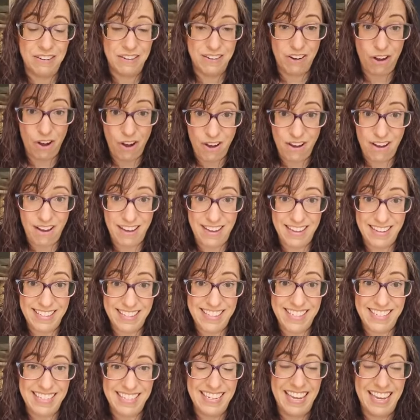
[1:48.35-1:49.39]

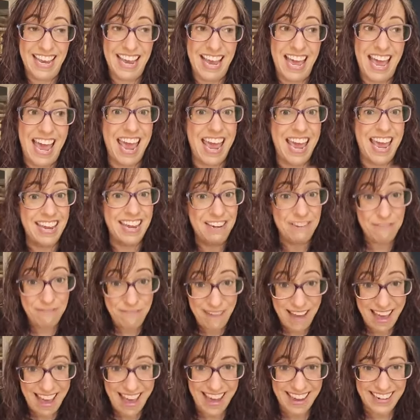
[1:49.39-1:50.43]
cause and
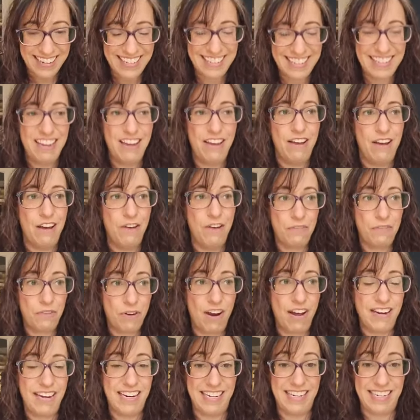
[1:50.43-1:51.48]
effect of
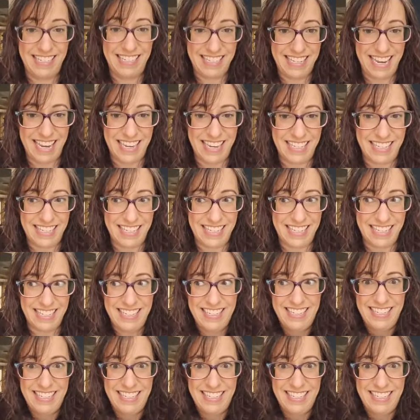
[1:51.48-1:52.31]
chronic disease.